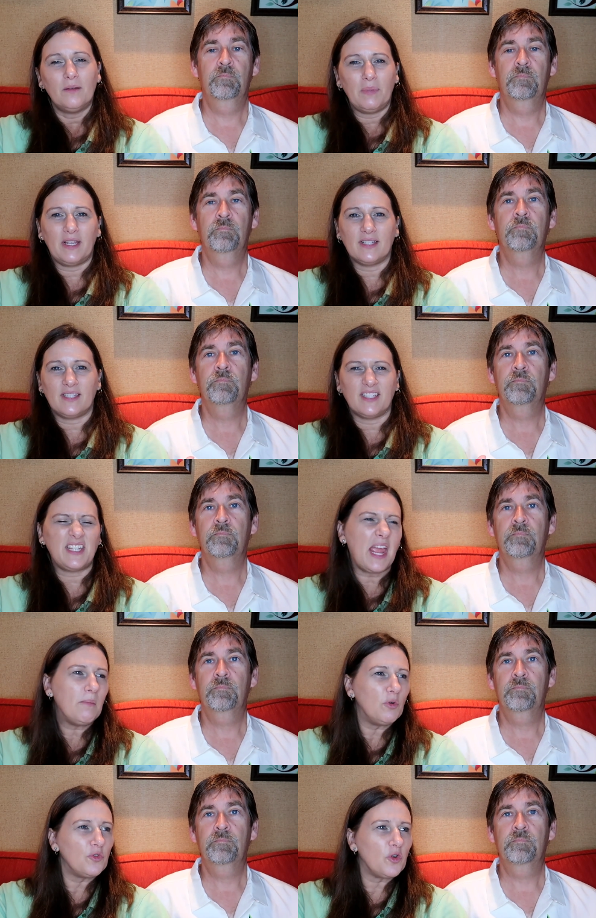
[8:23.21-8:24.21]
Speaker 1: because the
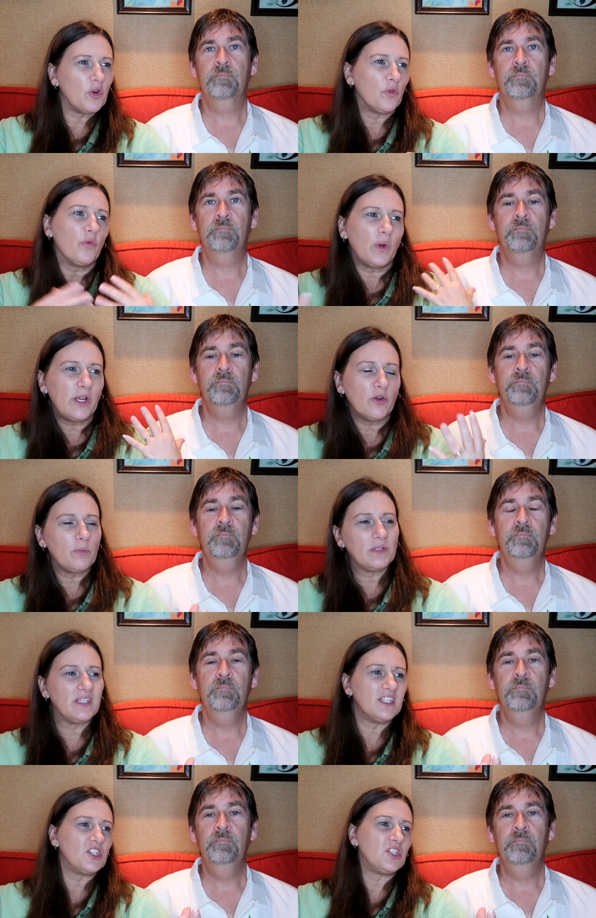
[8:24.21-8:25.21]
tables are in weird
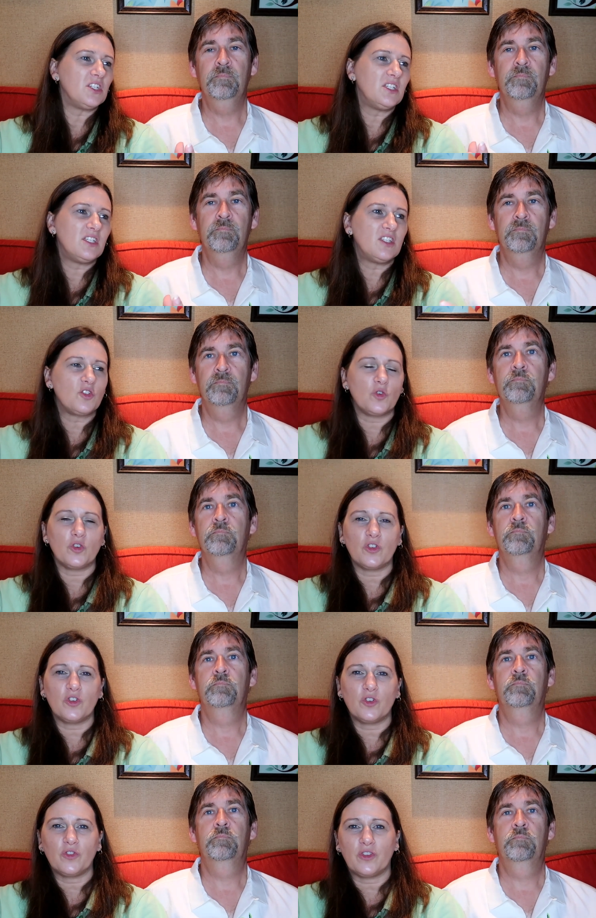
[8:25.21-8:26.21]
positions
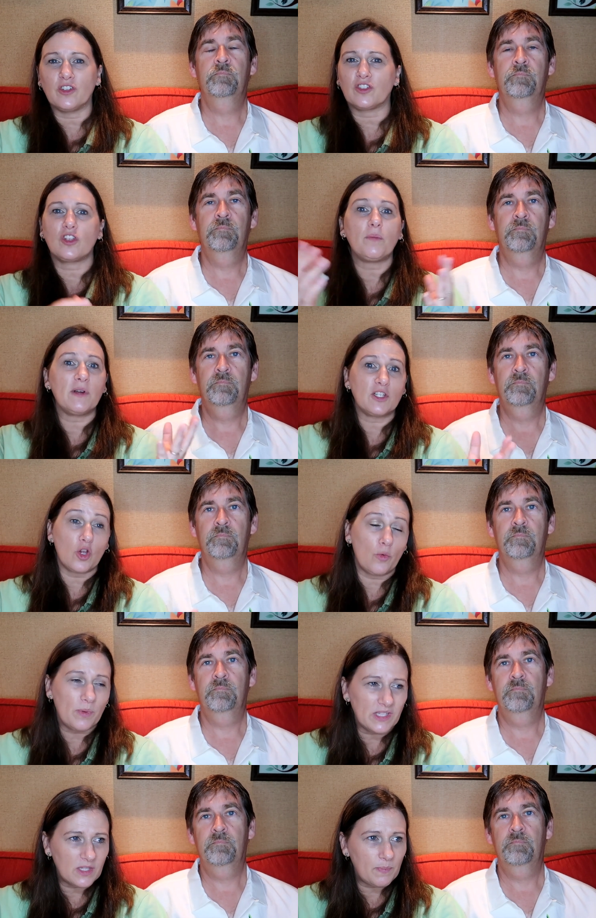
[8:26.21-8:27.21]
or there's so much
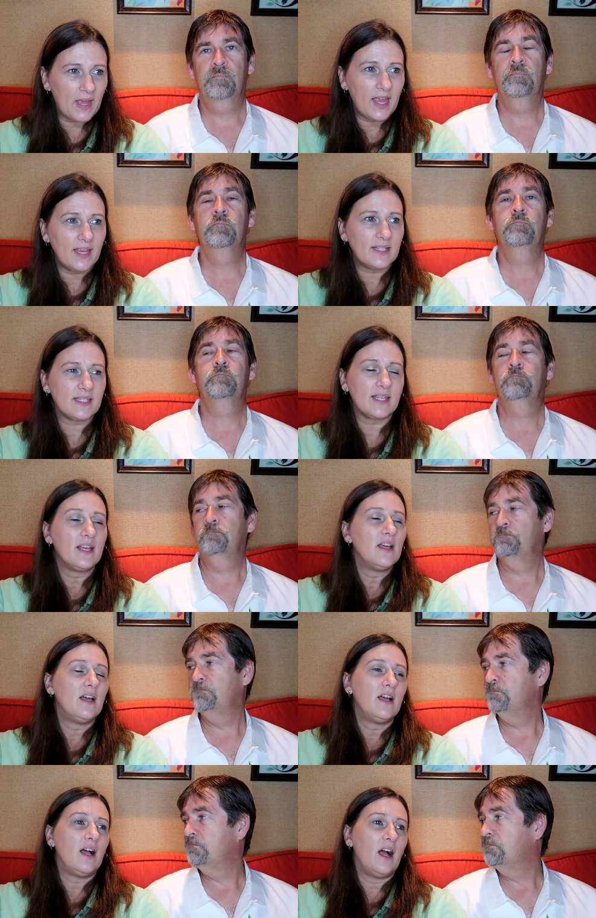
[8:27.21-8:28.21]
open space.
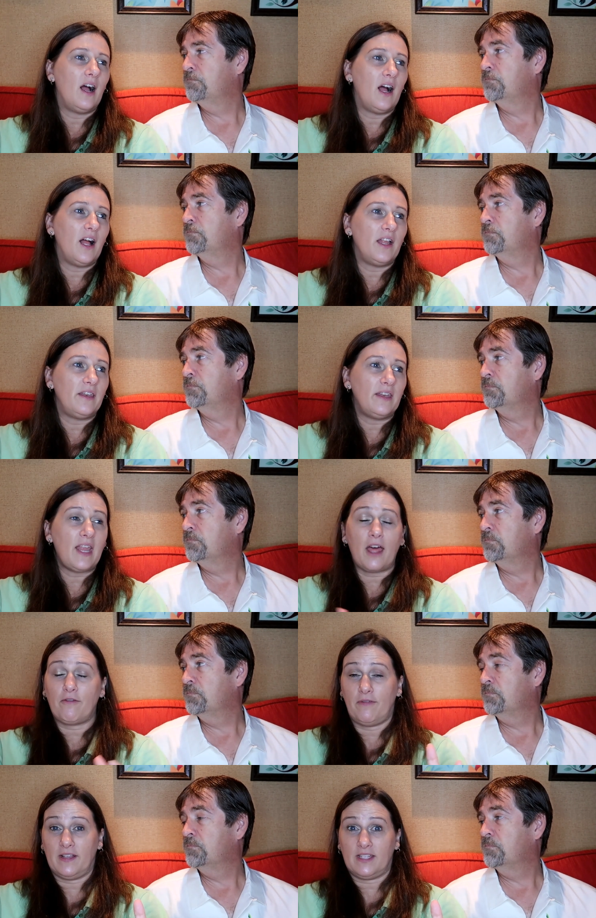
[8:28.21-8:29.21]
Uh,
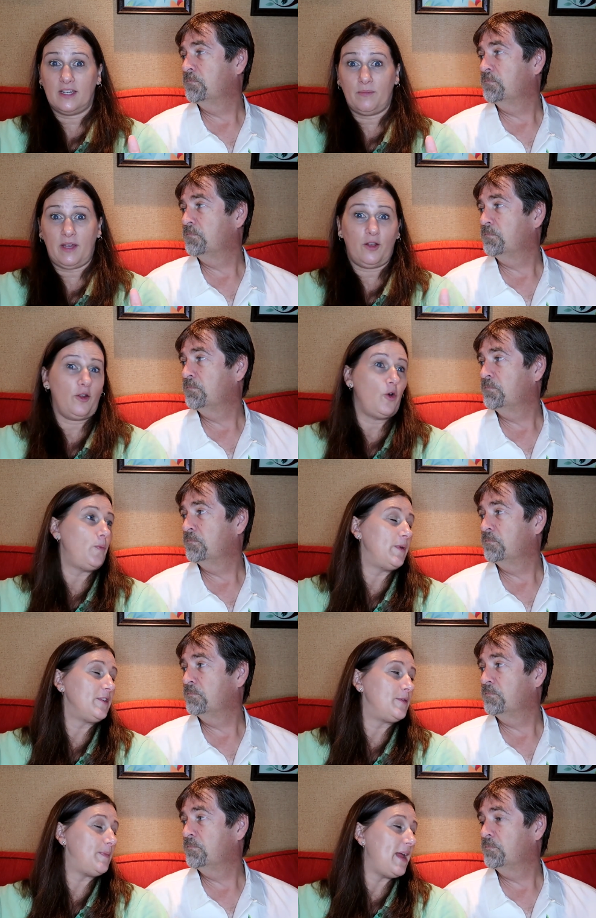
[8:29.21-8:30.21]
not fussing about
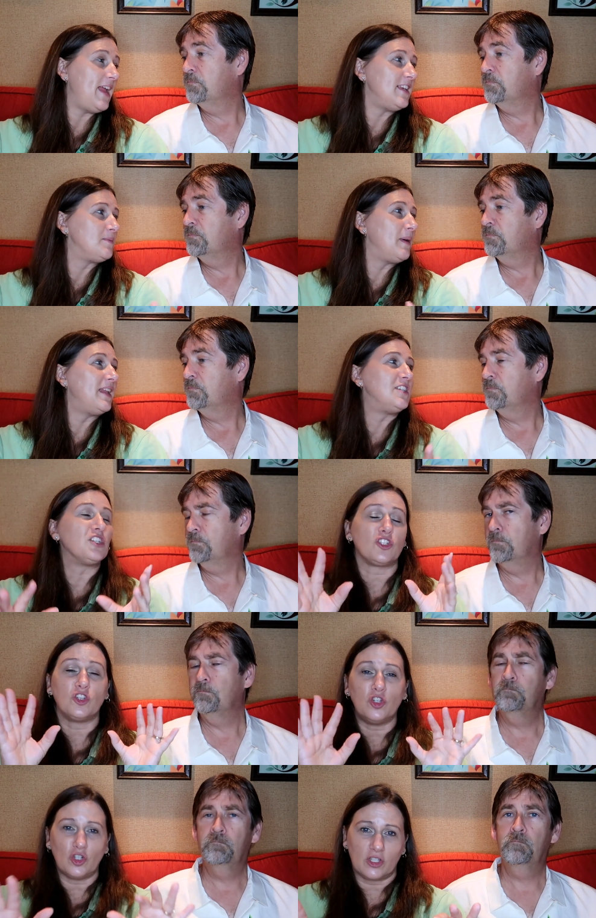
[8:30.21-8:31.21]
open space, but it
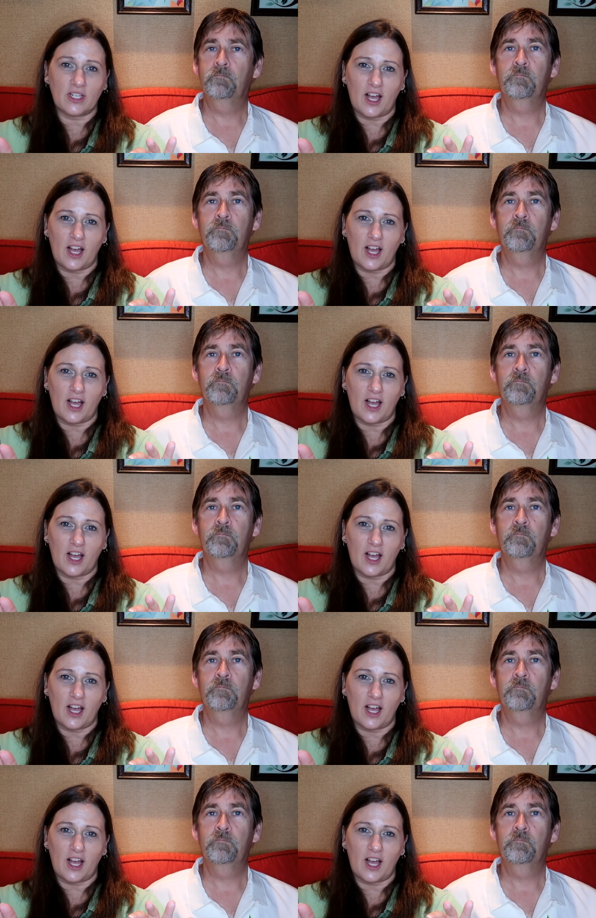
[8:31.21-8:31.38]
just looks